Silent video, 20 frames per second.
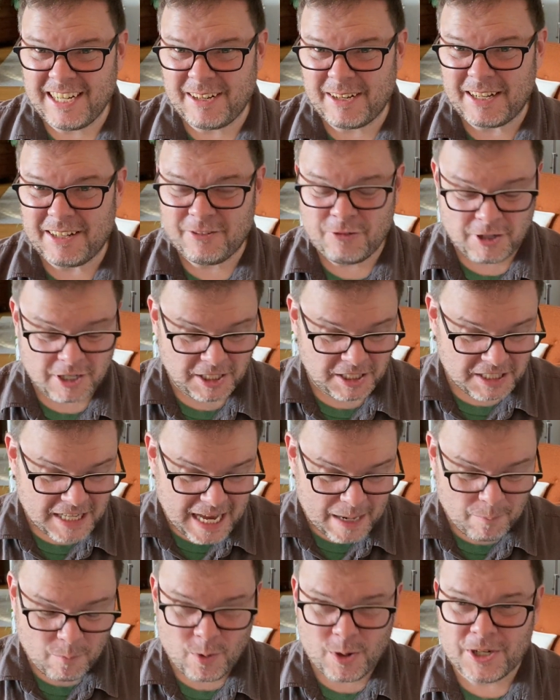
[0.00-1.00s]
It took a
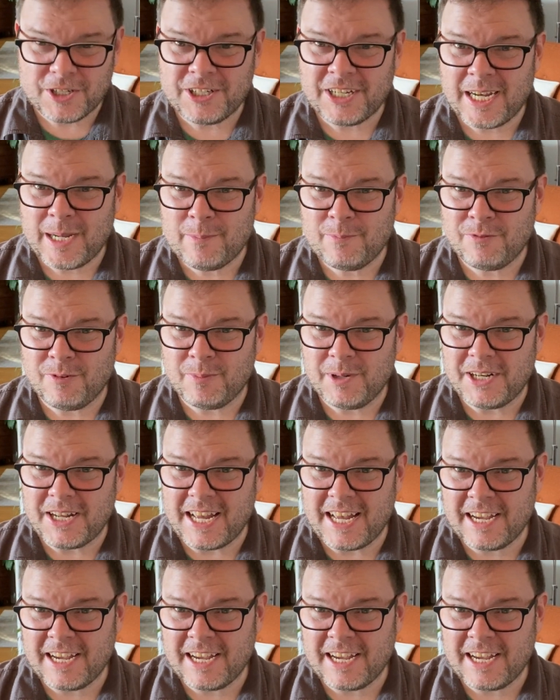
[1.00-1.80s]
lot more time for me to